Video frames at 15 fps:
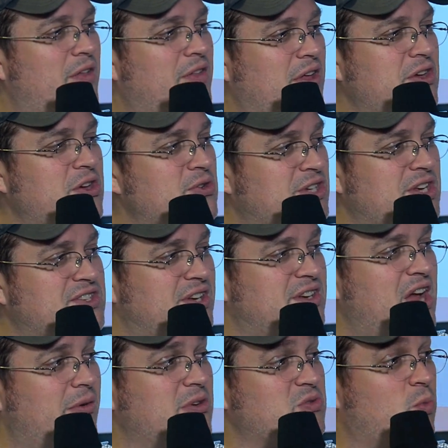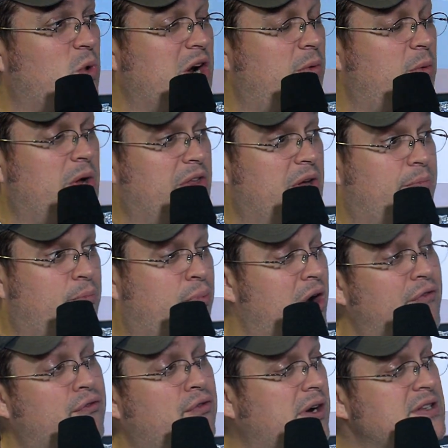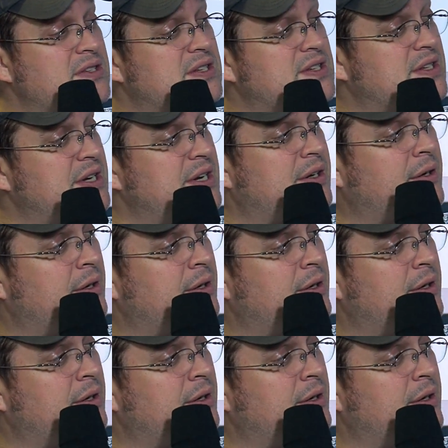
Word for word: their user scenarios? What are, what are their preferences here?